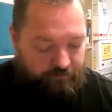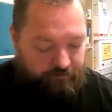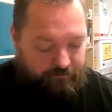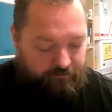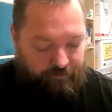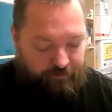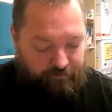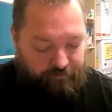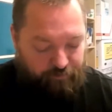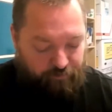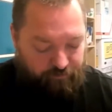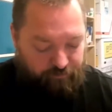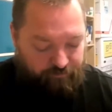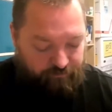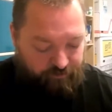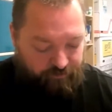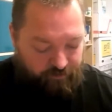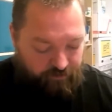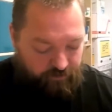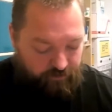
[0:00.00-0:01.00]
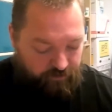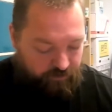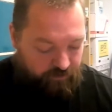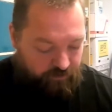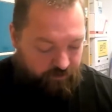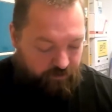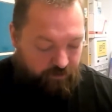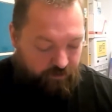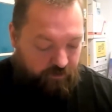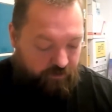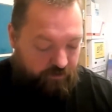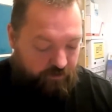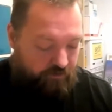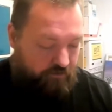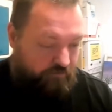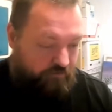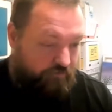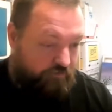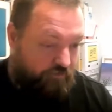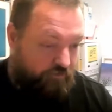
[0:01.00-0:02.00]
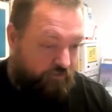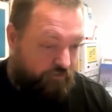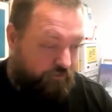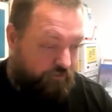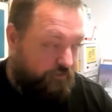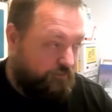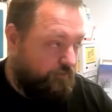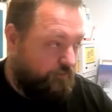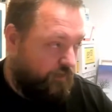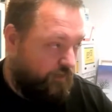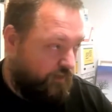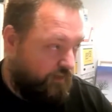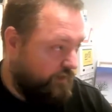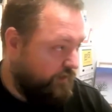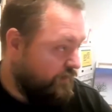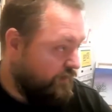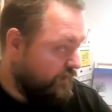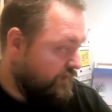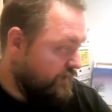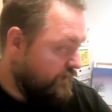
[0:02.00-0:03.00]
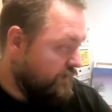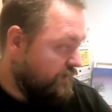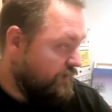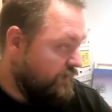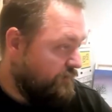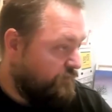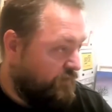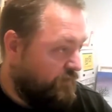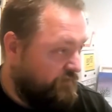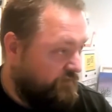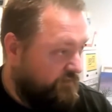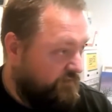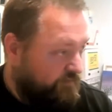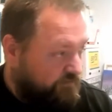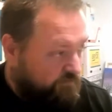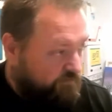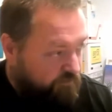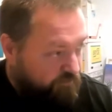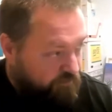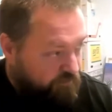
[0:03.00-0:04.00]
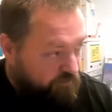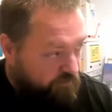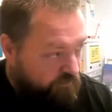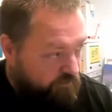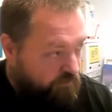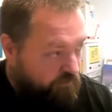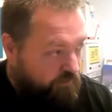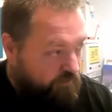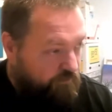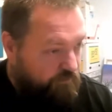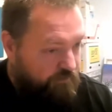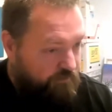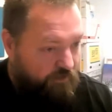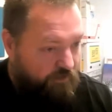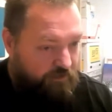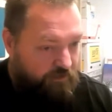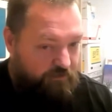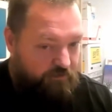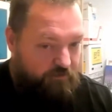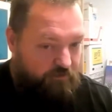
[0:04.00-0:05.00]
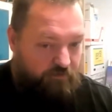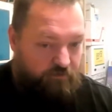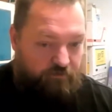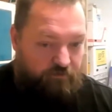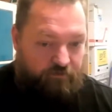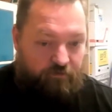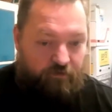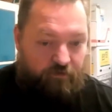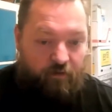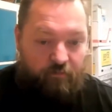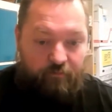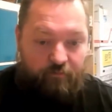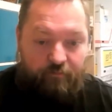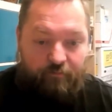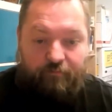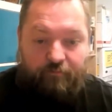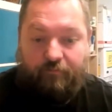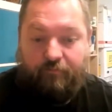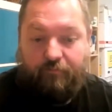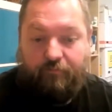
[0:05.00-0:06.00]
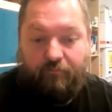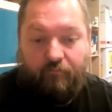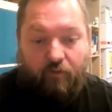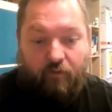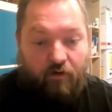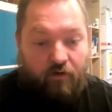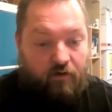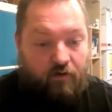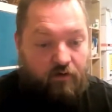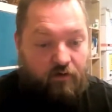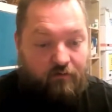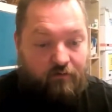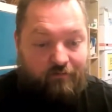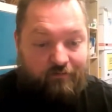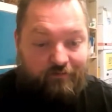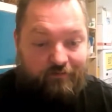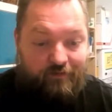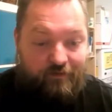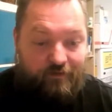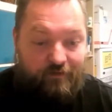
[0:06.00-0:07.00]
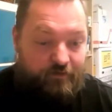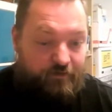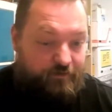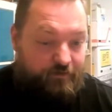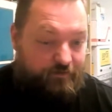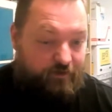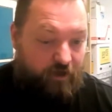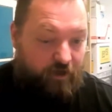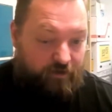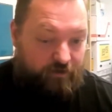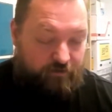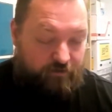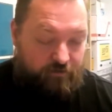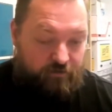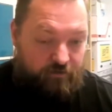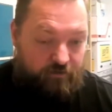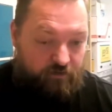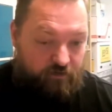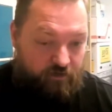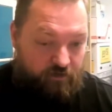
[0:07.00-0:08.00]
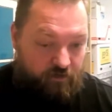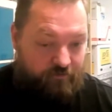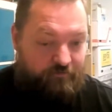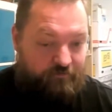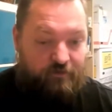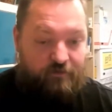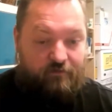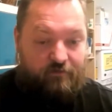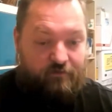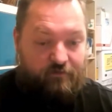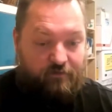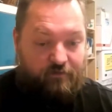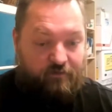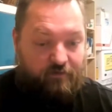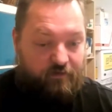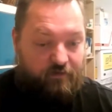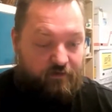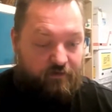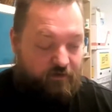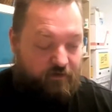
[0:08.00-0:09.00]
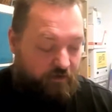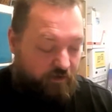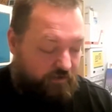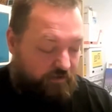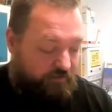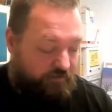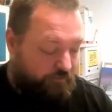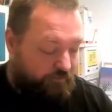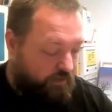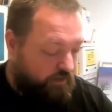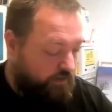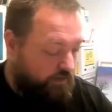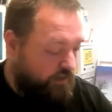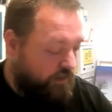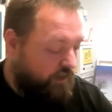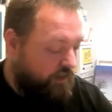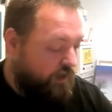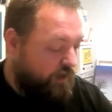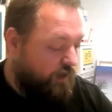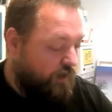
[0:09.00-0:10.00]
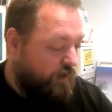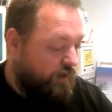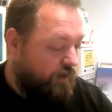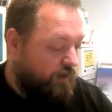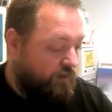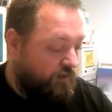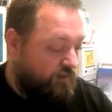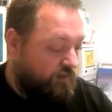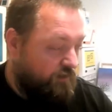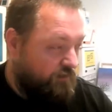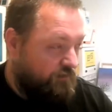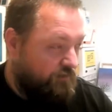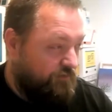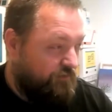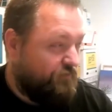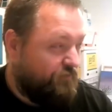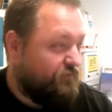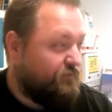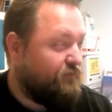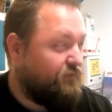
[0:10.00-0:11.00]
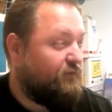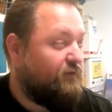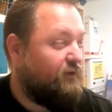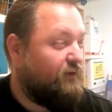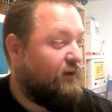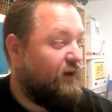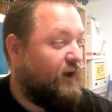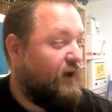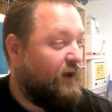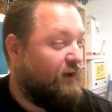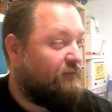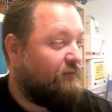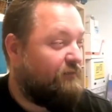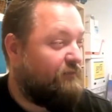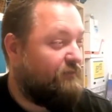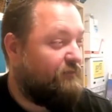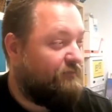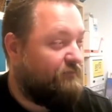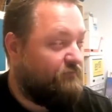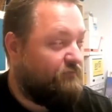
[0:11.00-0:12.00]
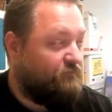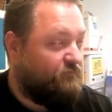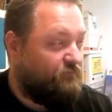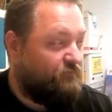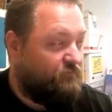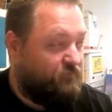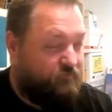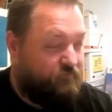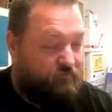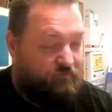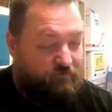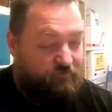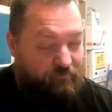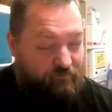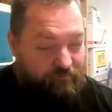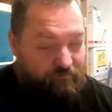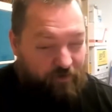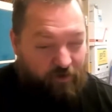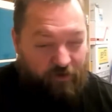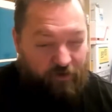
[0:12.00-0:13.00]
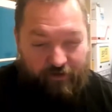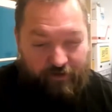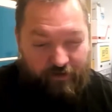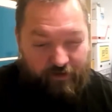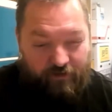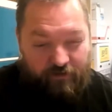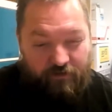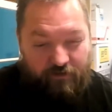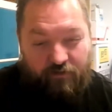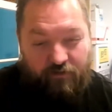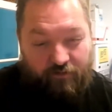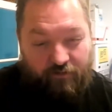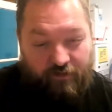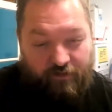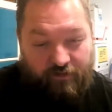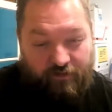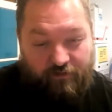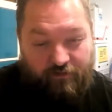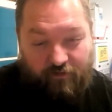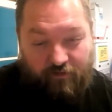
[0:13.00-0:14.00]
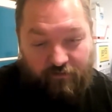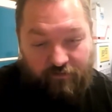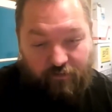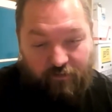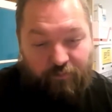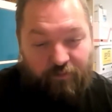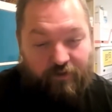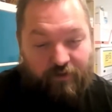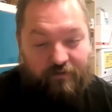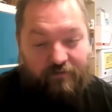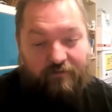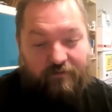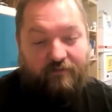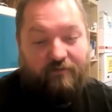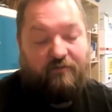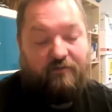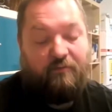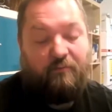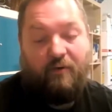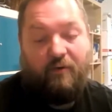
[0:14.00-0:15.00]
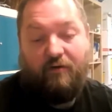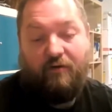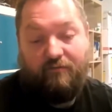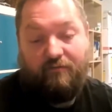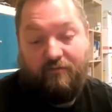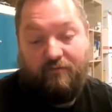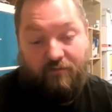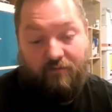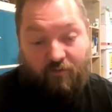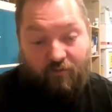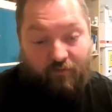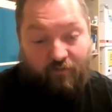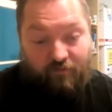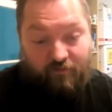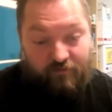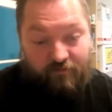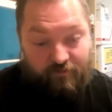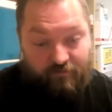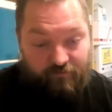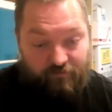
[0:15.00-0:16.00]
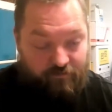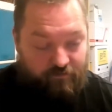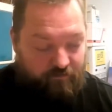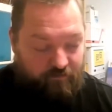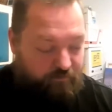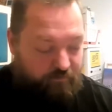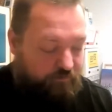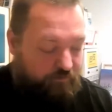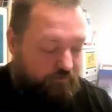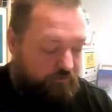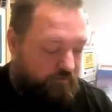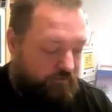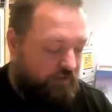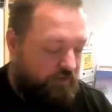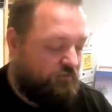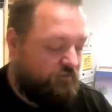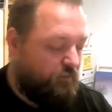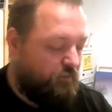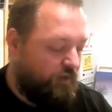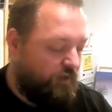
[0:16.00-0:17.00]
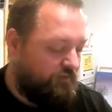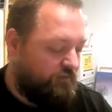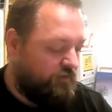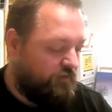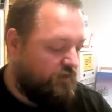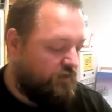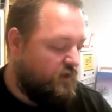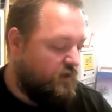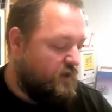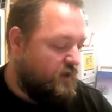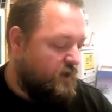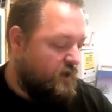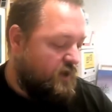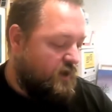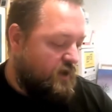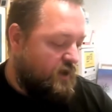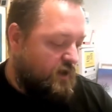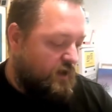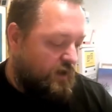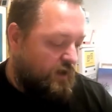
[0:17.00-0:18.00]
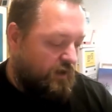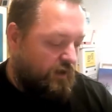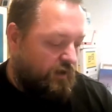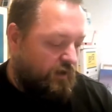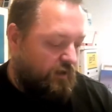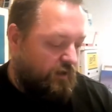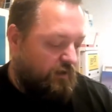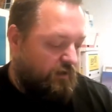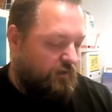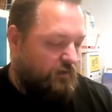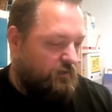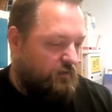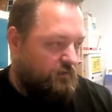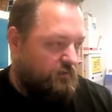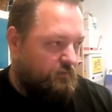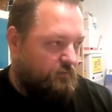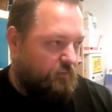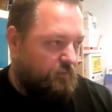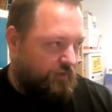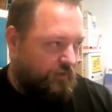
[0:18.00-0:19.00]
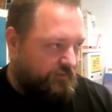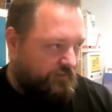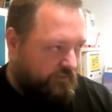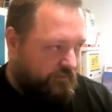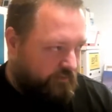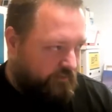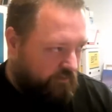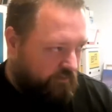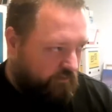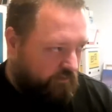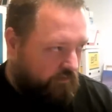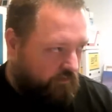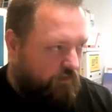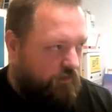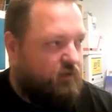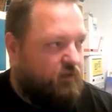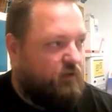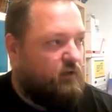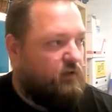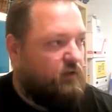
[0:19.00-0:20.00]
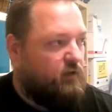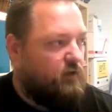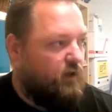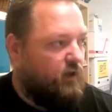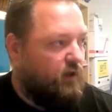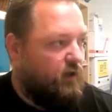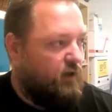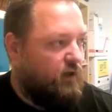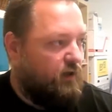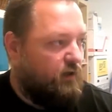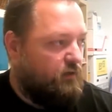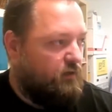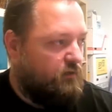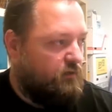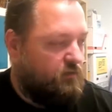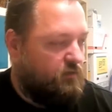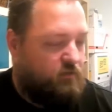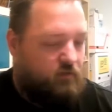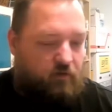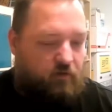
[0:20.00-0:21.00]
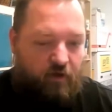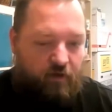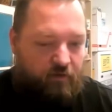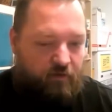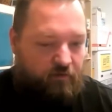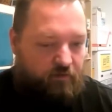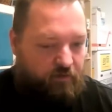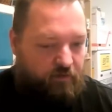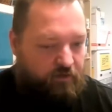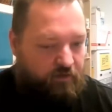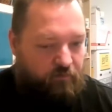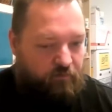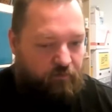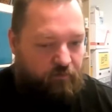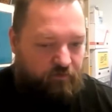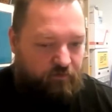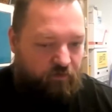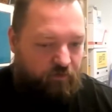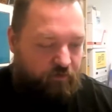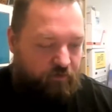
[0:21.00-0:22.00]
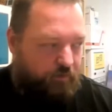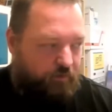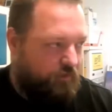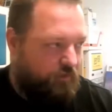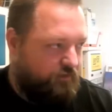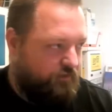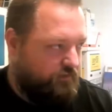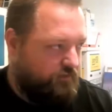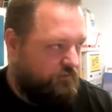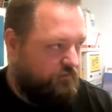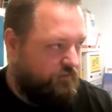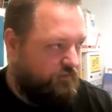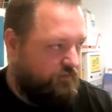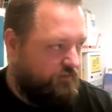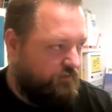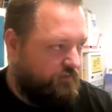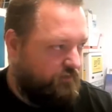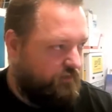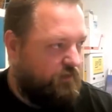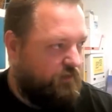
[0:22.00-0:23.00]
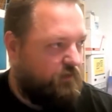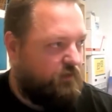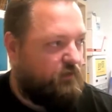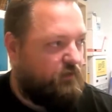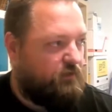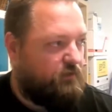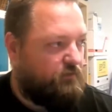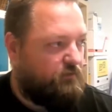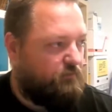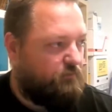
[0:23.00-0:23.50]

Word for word: Facebook feed and and a few in my immediate circle that some are of the exact conviction as me, and others have varying degrees of opinions about all the different information. But still, uh, I think we talked about this recently.